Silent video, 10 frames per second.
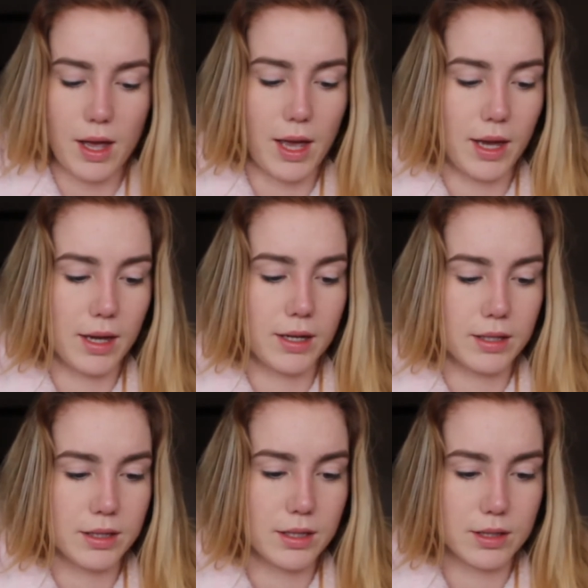
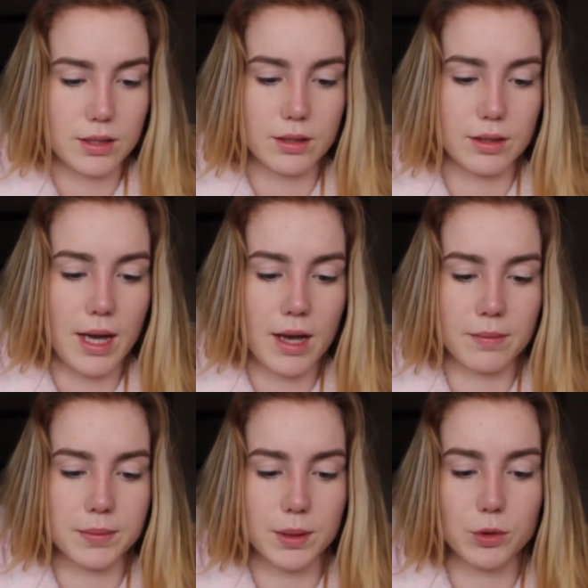And yeah,
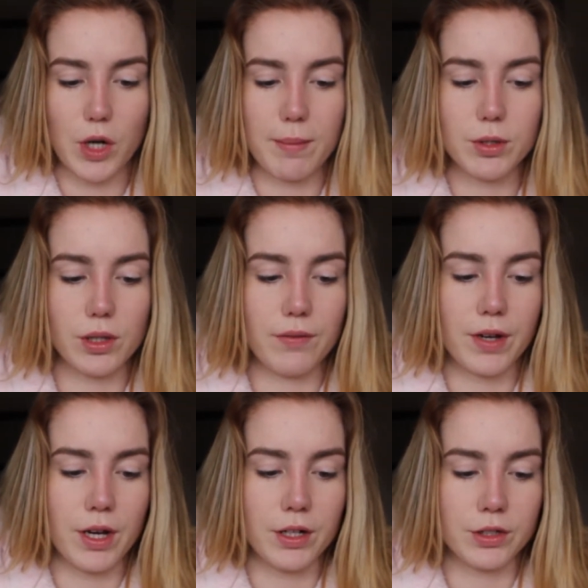I'm subscribed to
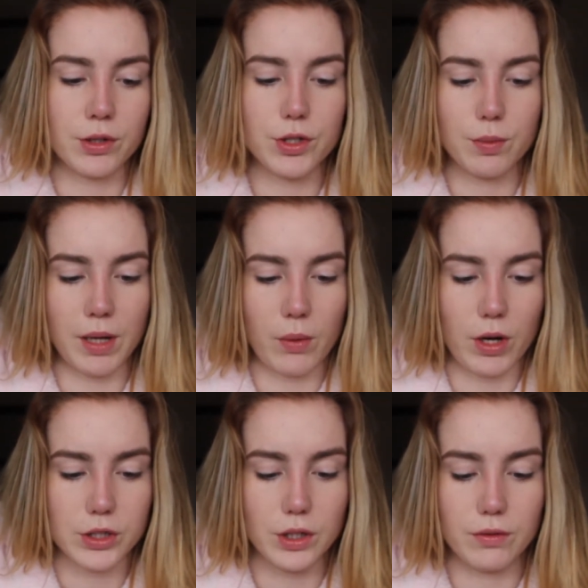Olivia on YouTube and I
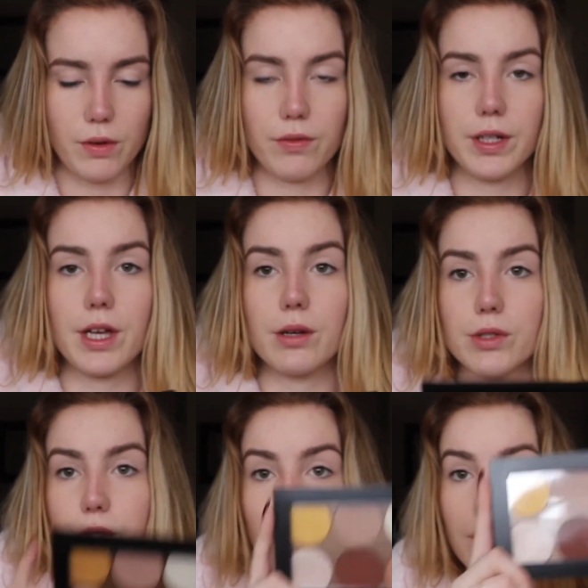watch all of her videos,
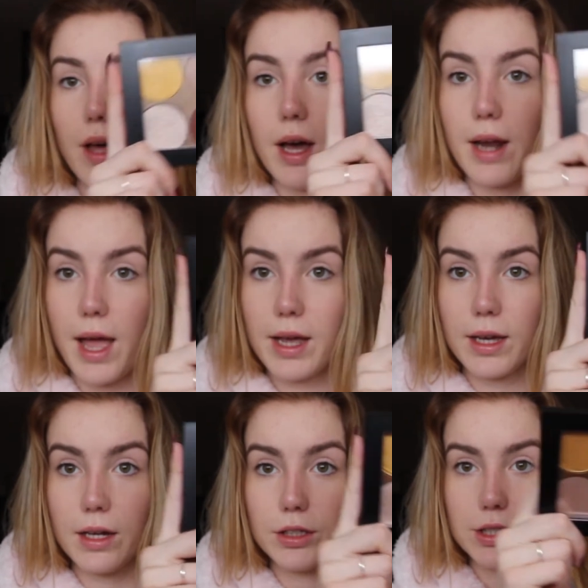so I thought, hey, I'll